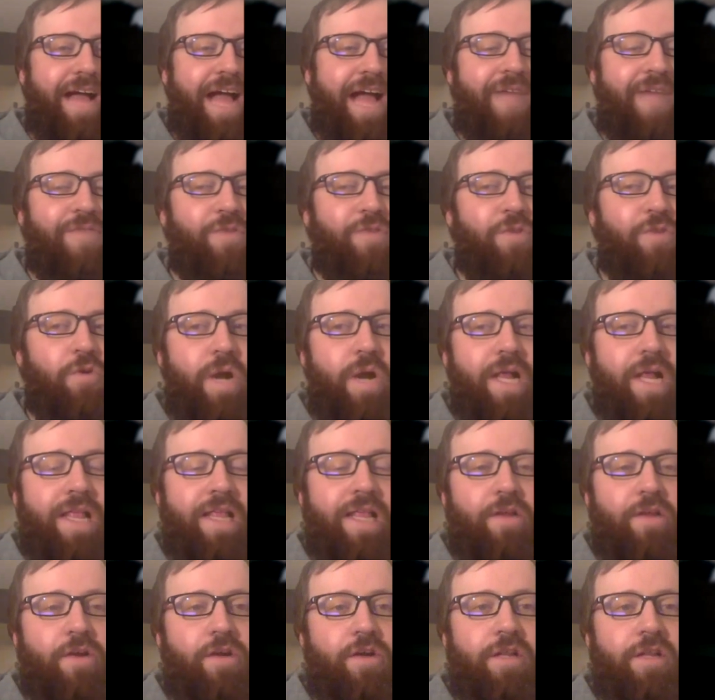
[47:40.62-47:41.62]
after a while,
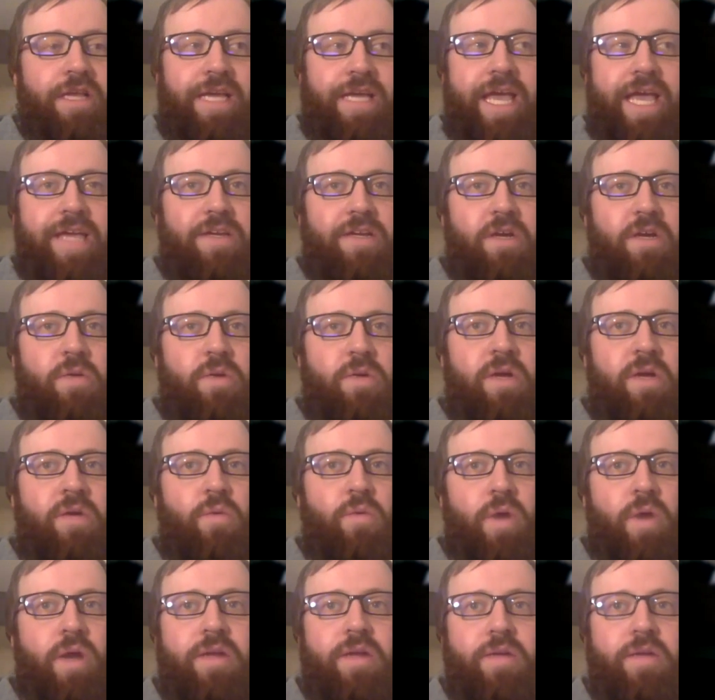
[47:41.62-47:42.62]
I learned like, hey, you know what?
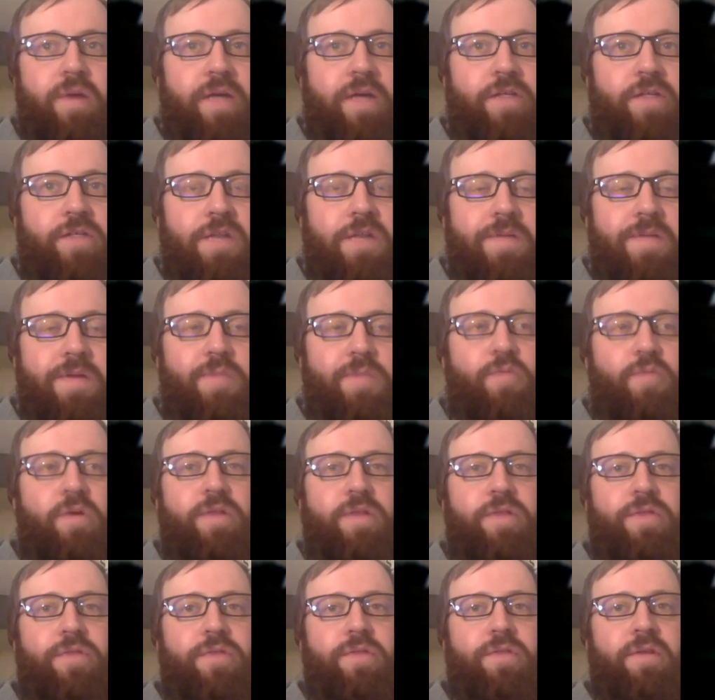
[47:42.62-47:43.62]
Why don't I just come up
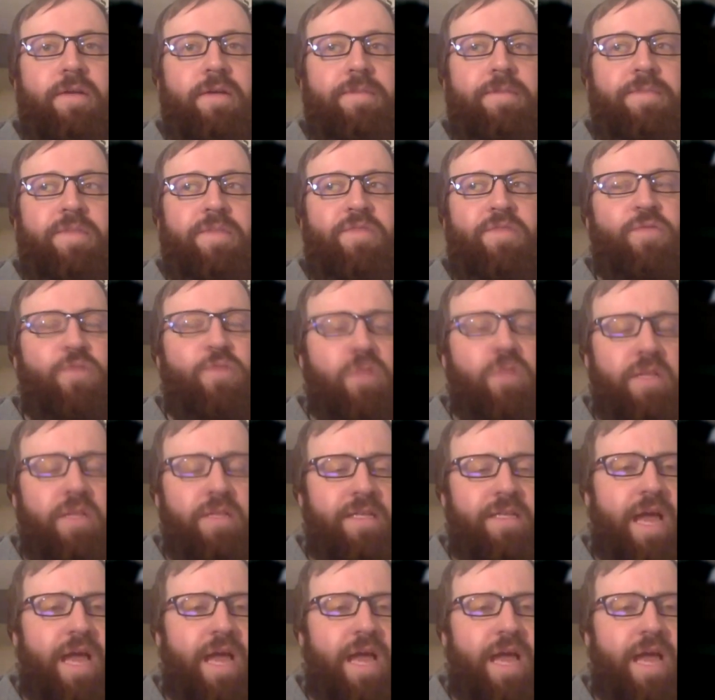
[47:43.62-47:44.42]
with for,